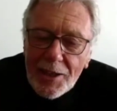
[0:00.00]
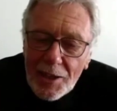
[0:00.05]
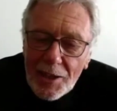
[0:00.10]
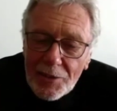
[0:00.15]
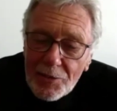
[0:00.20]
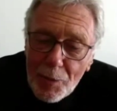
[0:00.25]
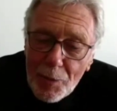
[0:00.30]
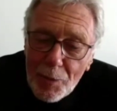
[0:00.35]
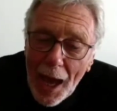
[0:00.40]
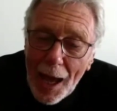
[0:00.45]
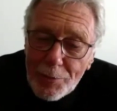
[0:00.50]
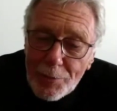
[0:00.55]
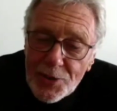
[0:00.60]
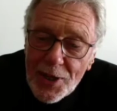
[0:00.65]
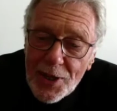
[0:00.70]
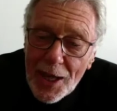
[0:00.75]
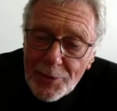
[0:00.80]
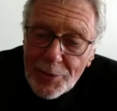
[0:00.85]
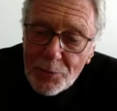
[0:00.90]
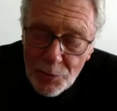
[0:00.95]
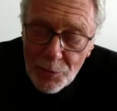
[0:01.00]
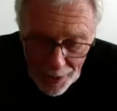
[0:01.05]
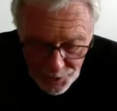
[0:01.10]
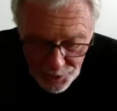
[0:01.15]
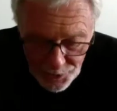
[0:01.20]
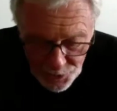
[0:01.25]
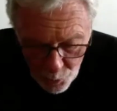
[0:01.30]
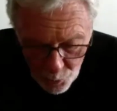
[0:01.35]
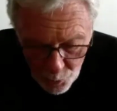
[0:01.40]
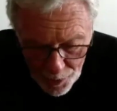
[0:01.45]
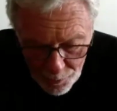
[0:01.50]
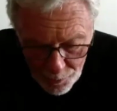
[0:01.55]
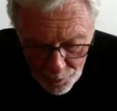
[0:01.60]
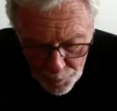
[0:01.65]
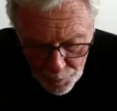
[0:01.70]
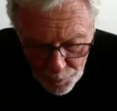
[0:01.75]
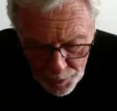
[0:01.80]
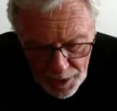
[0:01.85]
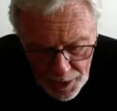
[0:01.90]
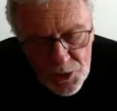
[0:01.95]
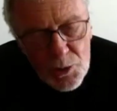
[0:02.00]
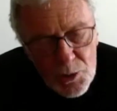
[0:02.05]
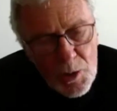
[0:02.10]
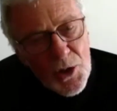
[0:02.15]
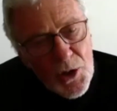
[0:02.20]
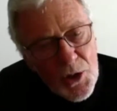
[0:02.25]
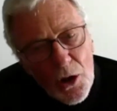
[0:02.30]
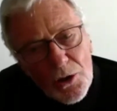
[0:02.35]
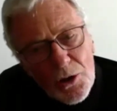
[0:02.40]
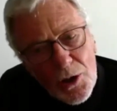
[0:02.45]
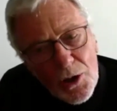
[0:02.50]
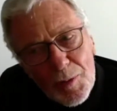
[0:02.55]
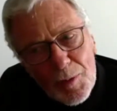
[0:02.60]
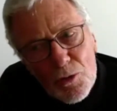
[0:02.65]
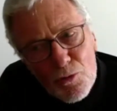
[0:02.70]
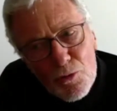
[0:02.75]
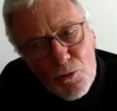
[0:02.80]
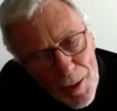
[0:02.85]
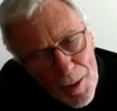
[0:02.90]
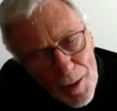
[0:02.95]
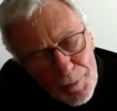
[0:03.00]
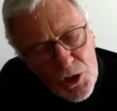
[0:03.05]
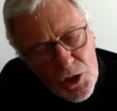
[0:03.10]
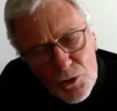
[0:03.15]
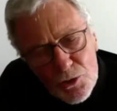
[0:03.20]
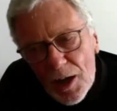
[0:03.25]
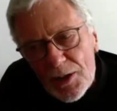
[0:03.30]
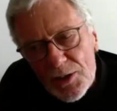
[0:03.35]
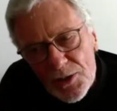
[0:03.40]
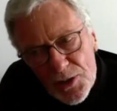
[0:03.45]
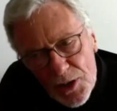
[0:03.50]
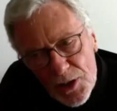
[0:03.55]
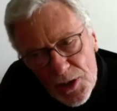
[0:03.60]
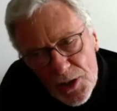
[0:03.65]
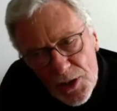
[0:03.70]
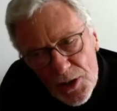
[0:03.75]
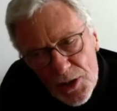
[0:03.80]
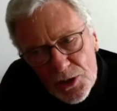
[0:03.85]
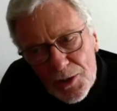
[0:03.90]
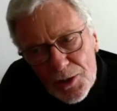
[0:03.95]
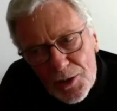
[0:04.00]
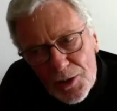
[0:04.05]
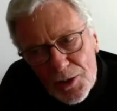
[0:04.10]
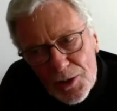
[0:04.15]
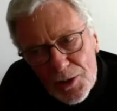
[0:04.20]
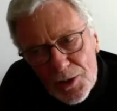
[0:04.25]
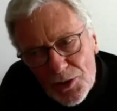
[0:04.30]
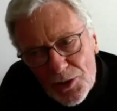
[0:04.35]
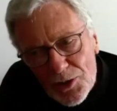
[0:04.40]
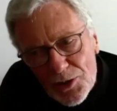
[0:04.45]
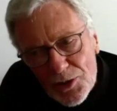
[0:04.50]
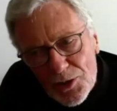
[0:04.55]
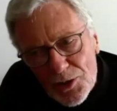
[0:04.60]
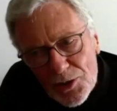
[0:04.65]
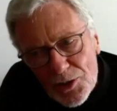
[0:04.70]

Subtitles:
And perhaps that's the way it will be. So it's not going to be a rapid transition, is it, Maureen?